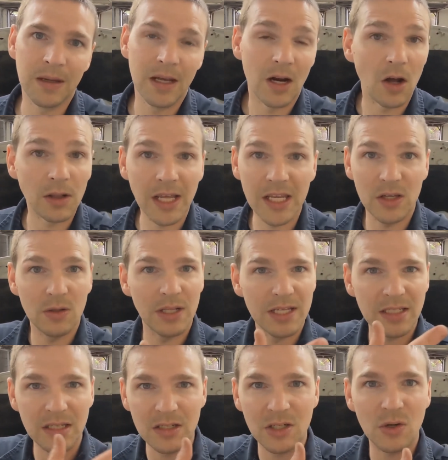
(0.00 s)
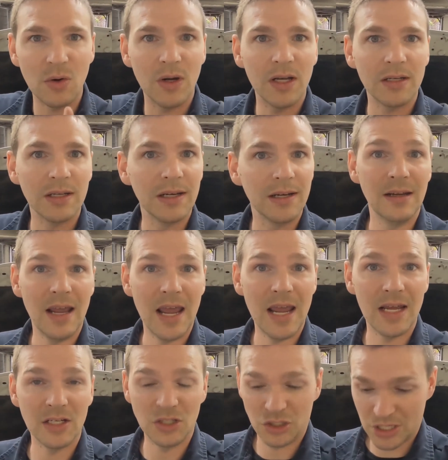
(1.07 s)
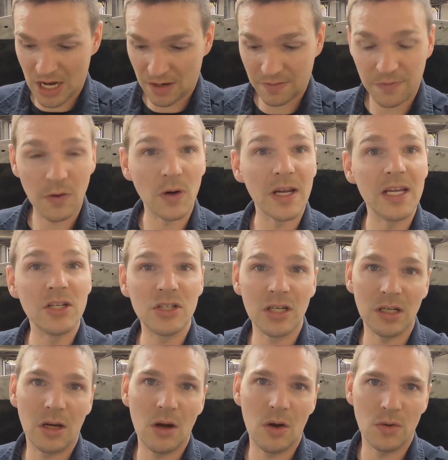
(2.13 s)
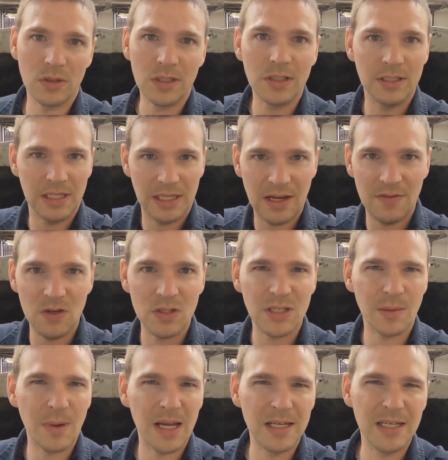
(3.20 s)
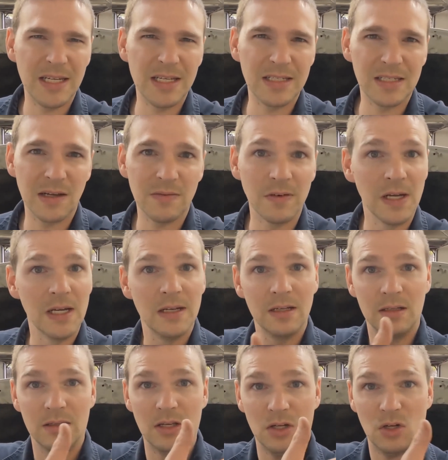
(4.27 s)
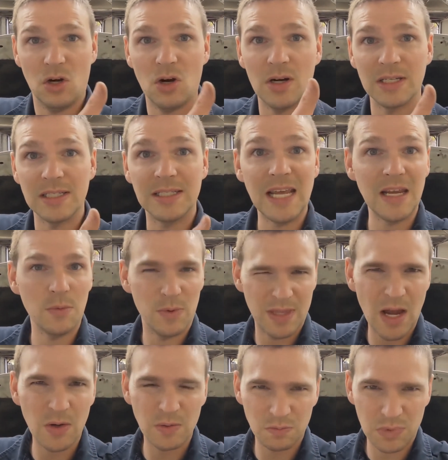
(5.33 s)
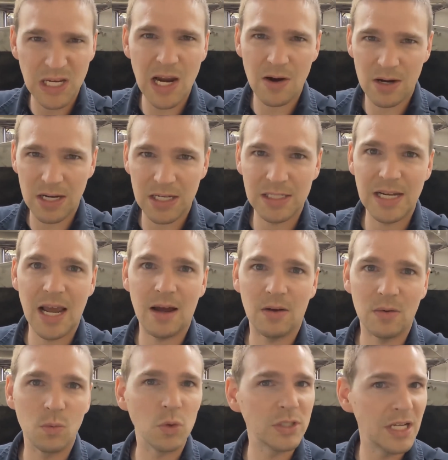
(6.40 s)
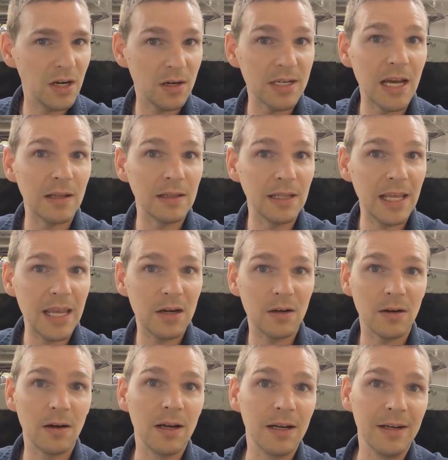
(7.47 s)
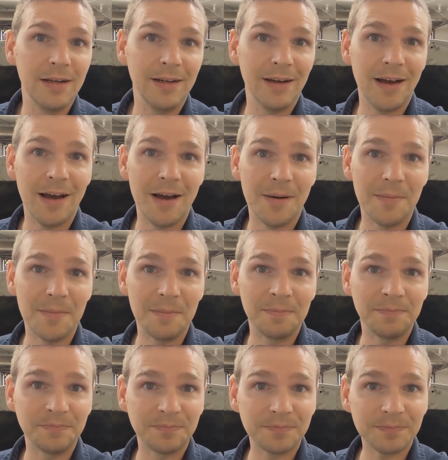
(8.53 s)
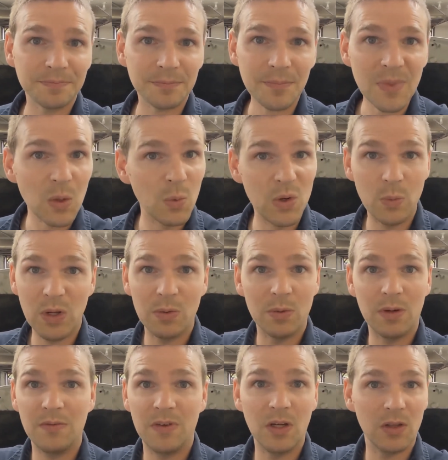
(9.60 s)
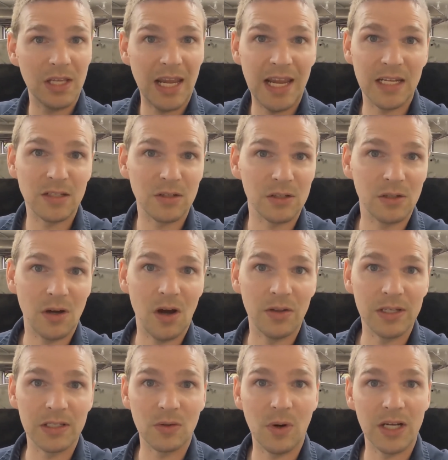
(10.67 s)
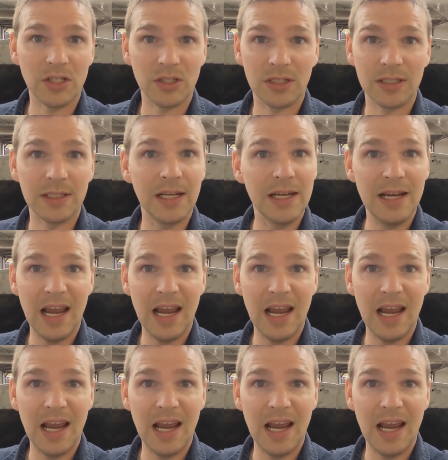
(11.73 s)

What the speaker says: And I'll let you listen to it and check for engine codes to give you some ideas of the current state without tearing it down. We'll tear it down later when we reveal the answer to all these questions.